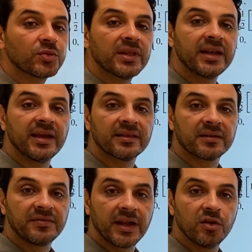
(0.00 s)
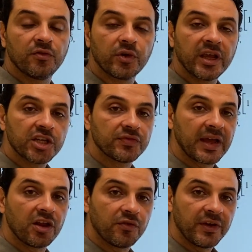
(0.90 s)
with any other value. For each
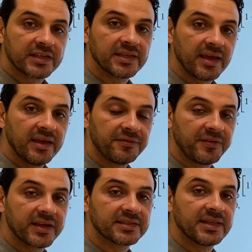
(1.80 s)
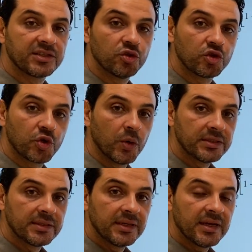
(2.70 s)
value of fx that you
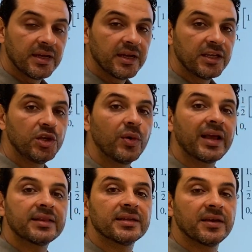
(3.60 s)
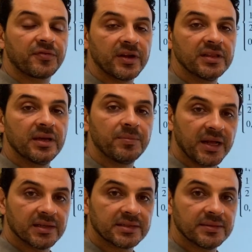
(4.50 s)
choose, you will get a different
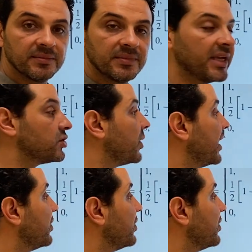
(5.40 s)
pulse. That's why